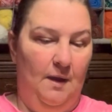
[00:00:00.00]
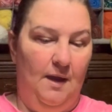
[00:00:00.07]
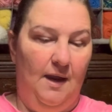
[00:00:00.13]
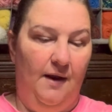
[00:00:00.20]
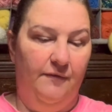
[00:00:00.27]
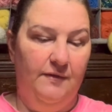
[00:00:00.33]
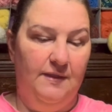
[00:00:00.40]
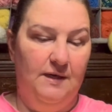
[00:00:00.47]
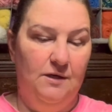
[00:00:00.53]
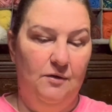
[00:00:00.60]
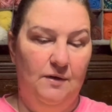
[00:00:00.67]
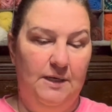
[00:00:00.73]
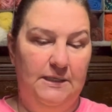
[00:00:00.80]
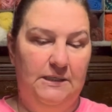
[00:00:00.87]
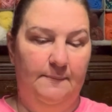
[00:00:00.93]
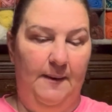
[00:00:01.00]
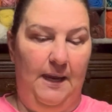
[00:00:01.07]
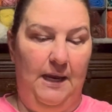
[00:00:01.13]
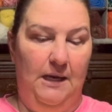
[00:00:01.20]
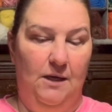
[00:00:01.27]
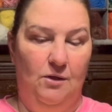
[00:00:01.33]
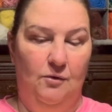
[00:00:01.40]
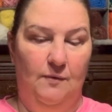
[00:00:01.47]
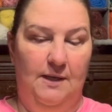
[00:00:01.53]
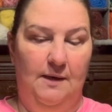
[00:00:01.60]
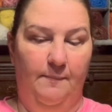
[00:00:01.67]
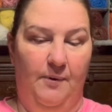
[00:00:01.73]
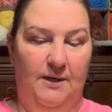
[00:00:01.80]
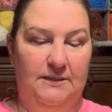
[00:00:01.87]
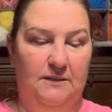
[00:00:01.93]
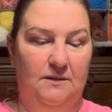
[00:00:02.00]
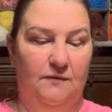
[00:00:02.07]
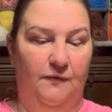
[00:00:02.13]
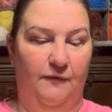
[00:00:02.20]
Everything you need to make unique presents for